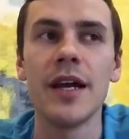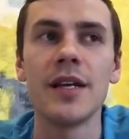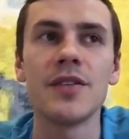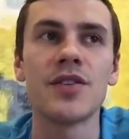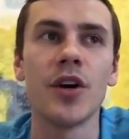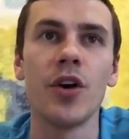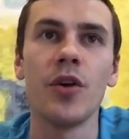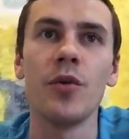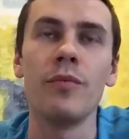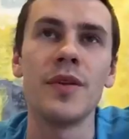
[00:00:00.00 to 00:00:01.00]

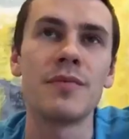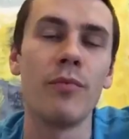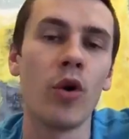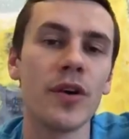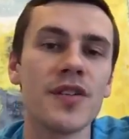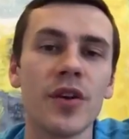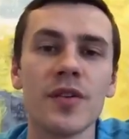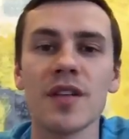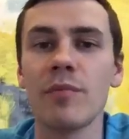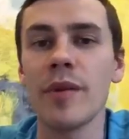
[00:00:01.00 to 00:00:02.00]
So it's more so
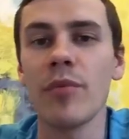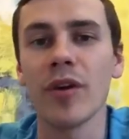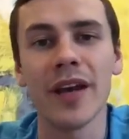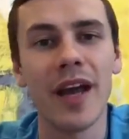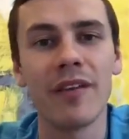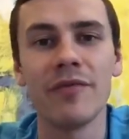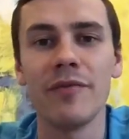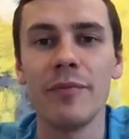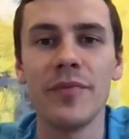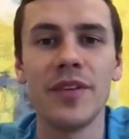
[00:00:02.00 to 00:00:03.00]
some people are going to have
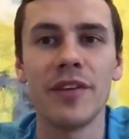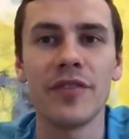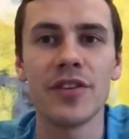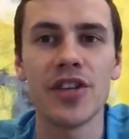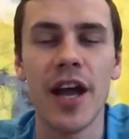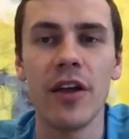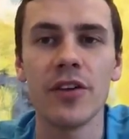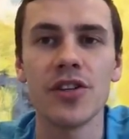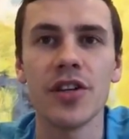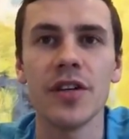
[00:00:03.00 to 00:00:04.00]
different
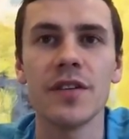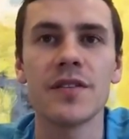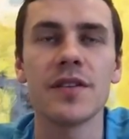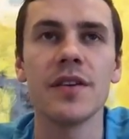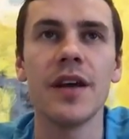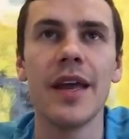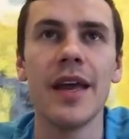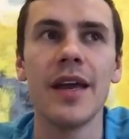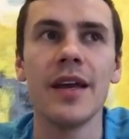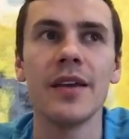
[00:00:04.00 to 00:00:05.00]
challenges.
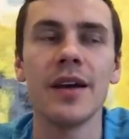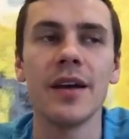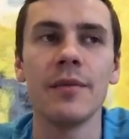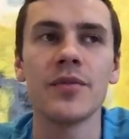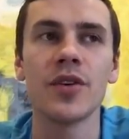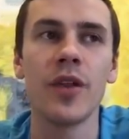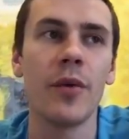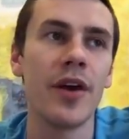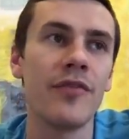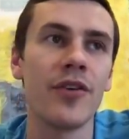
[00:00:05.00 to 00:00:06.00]
And so that
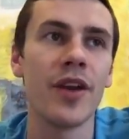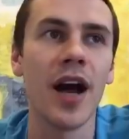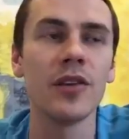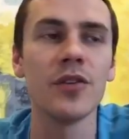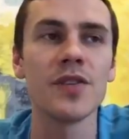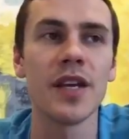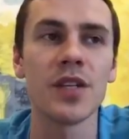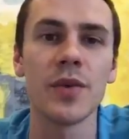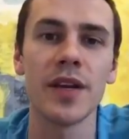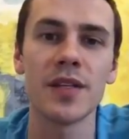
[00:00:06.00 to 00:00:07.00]
way, if you're not losing as
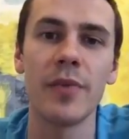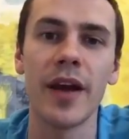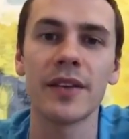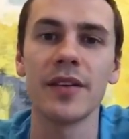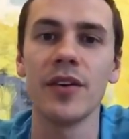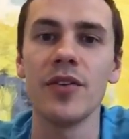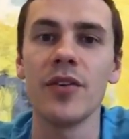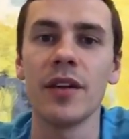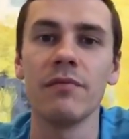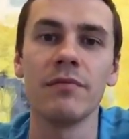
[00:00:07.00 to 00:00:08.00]
we'd expect, you
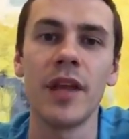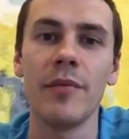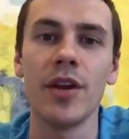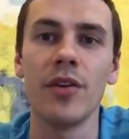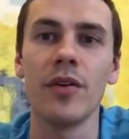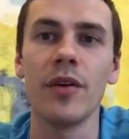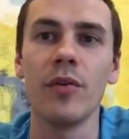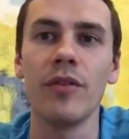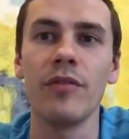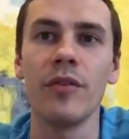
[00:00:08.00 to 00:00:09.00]
can let me know, and
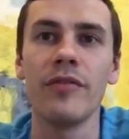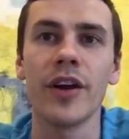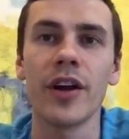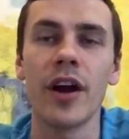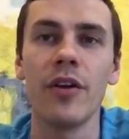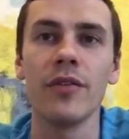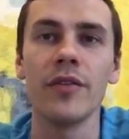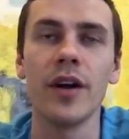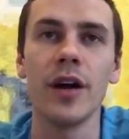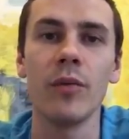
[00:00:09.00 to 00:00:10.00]
we'll figure out
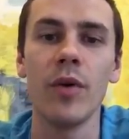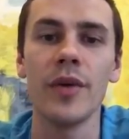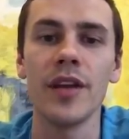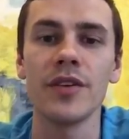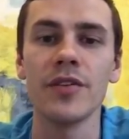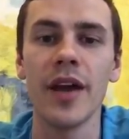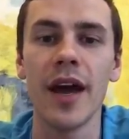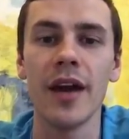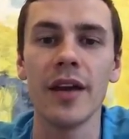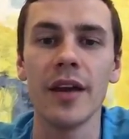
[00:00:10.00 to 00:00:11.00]
what we need to do to
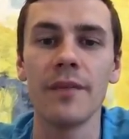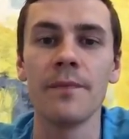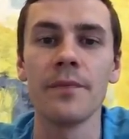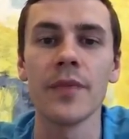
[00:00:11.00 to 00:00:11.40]
add in.